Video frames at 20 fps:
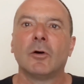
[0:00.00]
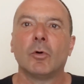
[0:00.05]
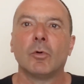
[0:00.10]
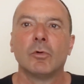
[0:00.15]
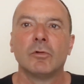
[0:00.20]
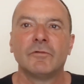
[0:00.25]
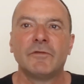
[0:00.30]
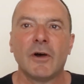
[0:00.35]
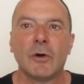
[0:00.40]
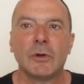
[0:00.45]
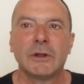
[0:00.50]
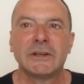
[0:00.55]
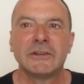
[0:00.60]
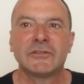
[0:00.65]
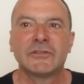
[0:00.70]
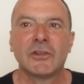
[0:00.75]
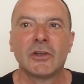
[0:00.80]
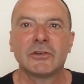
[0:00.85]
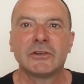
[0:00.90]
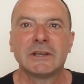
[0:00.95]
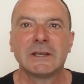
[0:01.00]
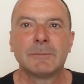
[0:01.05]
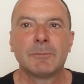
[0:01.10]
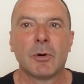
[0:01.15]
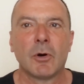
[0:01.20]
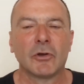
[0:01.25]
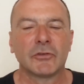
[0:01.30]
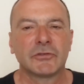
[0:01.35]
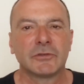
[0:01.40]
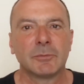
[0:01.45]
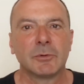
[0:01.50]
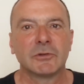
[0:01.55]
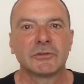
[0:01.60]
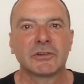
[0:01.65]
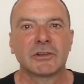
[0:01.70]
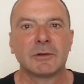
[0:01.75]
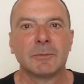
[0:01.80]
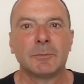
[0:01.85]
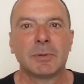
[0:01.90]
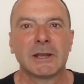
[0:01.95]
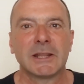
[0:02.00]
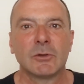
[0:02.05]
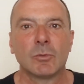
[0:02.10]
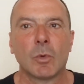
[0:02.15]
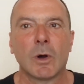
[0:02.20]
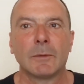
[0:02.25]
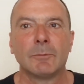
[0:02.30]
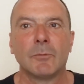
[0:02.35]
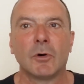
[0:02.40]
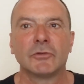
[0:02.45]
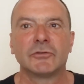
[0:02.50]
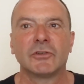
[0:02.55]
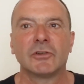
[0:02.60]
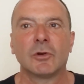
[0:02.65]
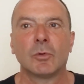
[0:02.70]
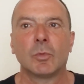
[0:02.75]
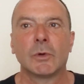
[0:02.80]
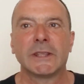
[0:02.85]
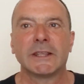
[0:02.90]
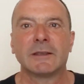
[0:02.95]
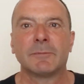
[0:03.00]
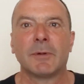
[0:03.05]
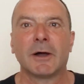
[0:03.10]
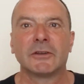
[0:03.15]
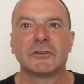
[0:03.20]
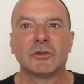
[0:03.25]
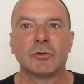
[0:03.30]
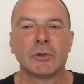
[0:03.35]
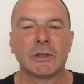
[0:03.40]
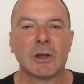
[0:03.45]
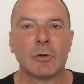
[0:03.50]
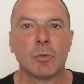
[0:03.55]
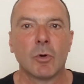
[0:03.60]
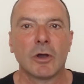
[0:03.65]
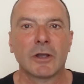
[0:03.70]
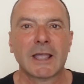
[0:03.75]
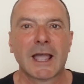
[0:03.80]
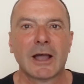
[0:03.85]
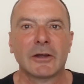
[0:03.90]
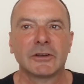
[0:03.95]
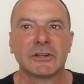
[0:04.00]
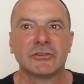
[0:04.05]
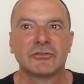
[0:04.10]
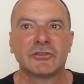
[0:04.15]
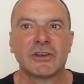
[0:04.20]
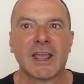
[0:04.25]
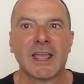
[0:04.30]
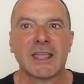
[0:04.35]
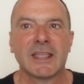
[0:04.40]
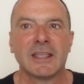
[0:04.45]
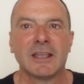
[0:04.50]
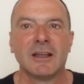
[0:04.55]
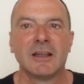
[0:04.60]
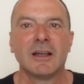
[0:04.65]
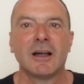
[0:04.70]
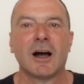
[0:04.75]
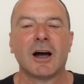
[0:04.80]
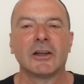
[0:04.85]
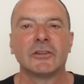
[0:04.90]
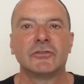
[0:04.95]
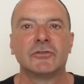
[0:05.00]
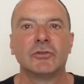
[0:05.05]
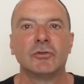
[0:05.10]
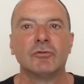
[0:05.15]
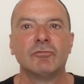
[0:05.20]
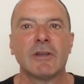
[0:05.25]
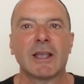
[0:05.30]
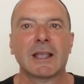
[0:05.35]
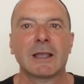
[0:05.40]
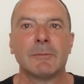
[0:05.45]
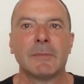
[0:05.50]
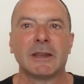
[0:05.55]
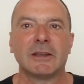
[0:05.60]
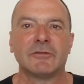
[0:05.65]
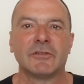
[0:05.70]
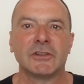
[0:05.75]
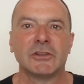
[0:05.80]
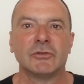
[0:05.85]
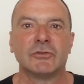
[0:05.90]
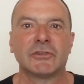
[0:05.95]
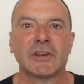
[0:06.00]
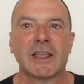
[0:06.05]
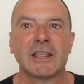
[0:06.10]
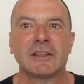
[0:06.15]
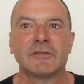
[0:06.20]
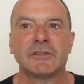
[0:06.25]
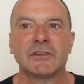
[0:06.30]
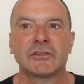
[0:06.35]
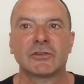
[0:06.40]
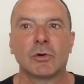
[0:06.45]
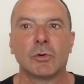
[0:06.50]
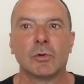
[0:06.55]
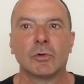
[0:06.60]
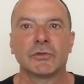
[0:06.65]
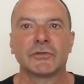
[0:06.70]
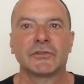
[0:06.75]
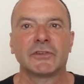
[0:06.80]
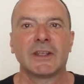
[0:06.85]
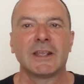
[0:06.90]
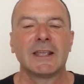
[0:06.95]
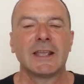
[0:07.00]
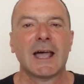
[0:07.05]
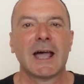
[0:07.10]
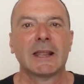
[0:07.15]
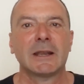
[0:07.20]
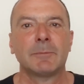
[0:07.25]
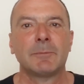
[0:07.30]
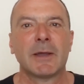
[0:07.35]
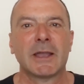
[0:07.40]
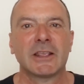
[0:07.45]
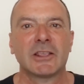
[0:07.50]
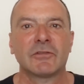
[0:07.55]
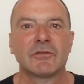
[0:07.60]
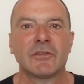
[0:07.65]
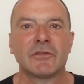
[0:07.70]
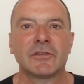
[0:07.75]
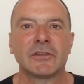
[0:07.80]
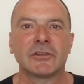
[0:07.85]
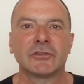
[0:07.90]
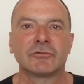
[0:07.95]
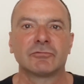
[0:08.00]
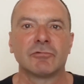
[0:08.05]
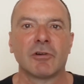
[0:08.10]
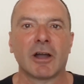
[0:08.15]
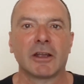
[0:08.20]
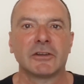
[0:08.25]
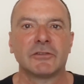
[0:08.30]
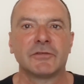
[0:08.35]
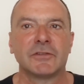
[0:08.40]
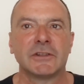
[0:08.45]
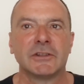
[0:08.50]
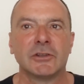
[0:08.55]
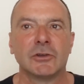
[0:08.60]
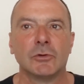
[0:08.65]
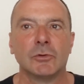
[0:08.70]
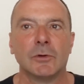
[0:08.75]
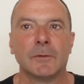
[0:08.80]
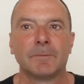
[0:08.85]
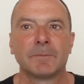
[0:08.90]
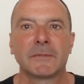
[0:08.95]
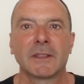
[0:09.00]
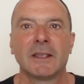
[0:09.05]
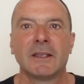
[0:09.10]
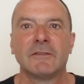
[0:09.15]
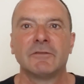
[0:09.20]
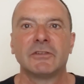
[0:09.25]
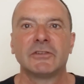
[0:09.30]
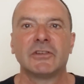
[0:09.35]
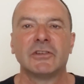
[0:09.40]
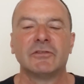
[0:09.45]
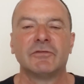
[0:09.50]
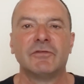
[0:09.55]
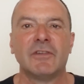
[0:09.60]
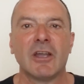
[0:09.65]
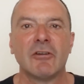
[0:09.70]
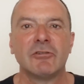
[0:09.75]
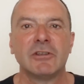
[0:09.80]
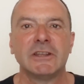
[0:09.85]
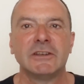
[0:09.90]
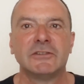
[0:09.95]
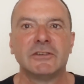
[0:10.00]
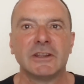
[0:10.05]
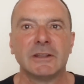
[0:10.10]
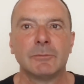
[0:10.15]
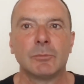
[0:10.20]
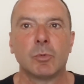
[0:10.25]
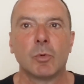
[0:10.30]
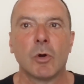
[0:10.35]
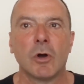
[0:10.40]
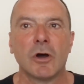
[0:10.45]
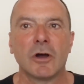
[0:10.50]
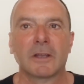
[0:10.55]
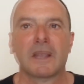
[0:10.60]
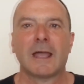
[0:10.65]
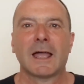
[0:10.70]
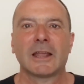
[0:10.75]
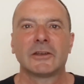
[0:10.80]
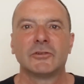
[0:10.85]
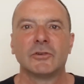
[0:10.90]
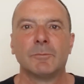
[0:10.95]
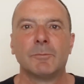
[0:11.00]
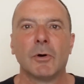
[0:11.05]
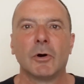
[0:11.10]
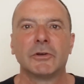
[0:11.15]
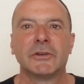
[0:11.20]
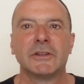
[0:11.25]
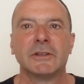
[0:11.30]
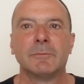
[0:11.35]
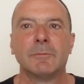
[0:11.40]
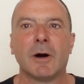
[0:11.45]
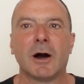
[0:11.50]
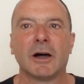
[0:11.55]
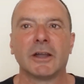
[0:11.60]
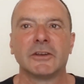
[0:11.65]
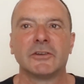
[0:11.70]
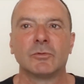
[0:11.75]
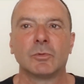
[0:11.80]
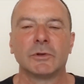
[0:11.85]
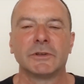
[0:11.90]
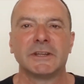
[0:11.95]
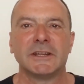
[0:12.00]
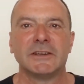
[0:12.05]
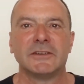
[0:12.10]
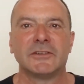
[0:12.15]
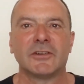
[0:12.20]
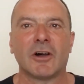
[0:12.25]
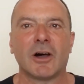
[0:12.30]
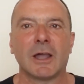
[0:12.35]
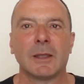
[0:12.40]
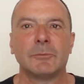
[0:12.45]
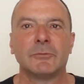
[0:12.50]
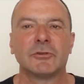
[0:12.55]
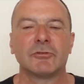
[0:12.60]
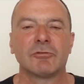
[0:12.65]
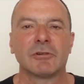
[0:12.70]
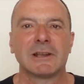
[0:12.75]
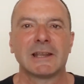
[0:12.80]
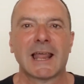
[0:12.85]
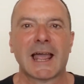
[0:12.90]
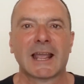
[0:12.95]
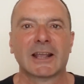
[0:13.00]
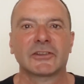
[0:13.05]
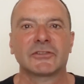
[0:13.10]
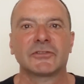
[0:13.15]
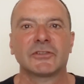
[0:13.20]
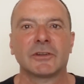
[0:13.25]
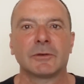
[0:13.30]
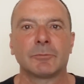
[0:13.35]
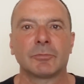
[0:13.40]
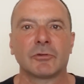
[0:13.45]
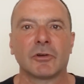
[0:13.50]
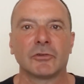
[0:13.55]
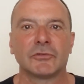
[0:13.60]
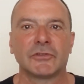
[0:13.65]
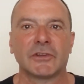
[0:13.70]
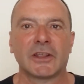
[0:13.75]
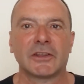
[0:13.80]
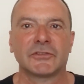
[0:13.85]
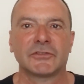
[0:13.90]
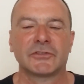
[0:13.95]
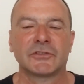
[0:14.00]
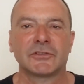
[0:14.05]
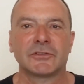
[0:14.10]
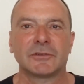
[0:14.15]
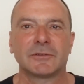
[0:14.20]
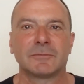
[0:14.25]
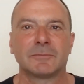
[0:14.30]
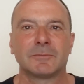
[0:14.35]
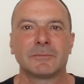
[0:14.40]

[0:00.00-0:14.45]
Although it is certainly possible to complete one module a week by doing a workout each day, I do recommend that you take this course at a pace that feels right for you. This is very deep work, and your body and mind will need time to relax and process.